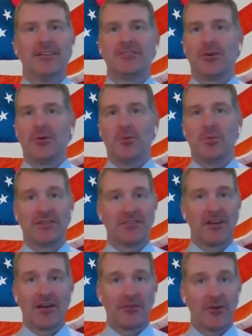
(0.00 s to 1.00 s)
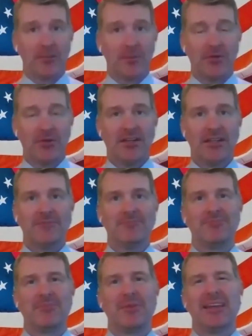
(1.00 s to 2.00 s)
So what's sovereign immunity?
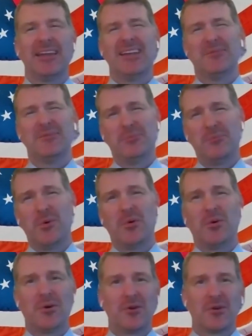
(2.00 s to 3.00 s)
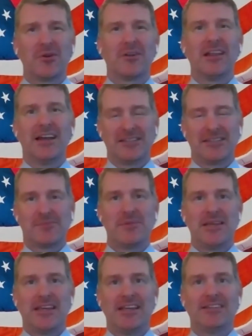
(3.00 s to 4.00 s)
It more or less
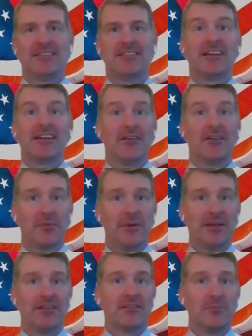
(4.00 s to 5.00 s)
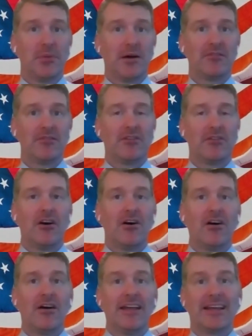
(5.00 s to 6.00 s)
means the government is above the
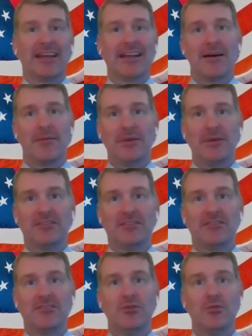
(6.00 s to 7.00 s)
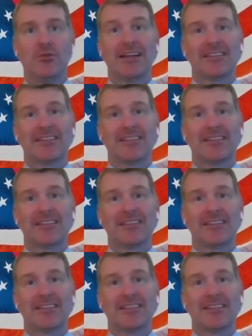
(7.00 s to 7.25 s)
law and cannot be sued